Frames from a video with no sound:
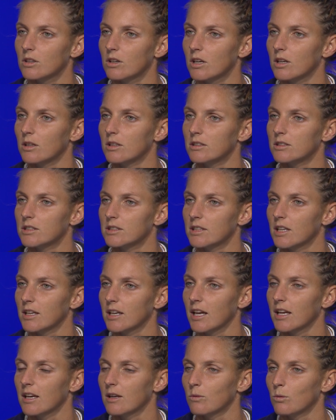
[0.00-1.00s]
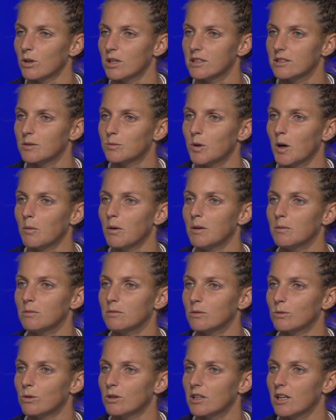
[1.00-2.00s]
Sorry, just didn't get it. What is the
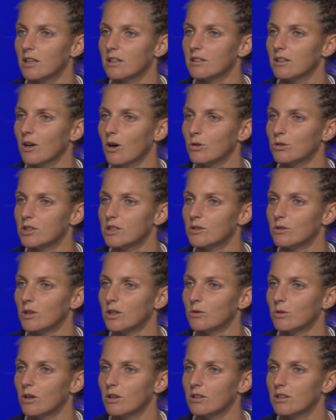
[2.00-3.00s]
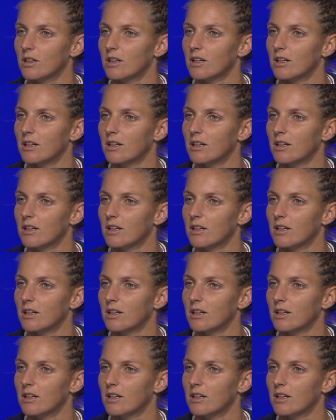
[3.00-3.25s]
problem? What are the coaches doing wrong?